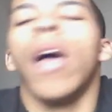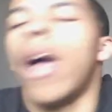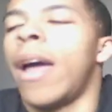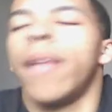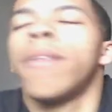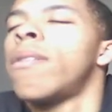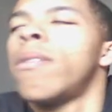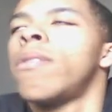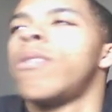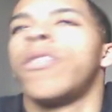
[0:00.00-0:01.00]
at
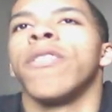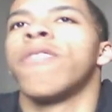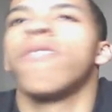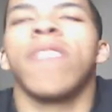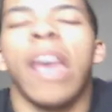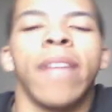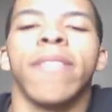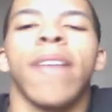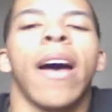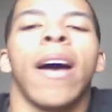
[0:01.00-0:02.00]
just
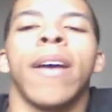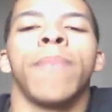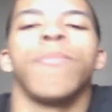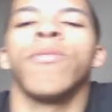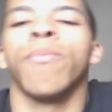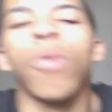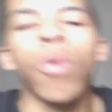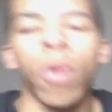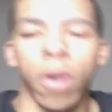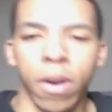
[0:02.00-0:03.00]
10 times
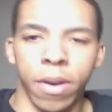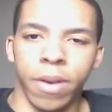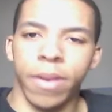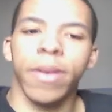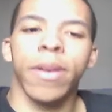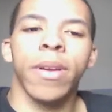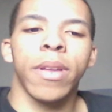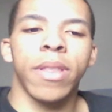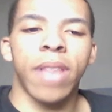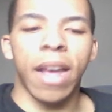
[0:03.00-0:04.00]
more.
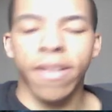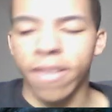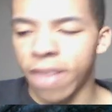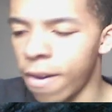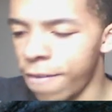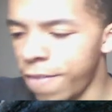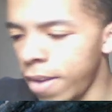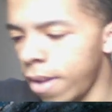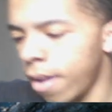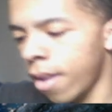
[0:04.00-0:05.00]
That's just how I
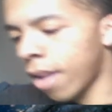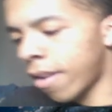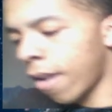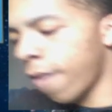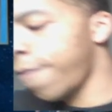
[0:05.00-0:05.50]
feel. That's how I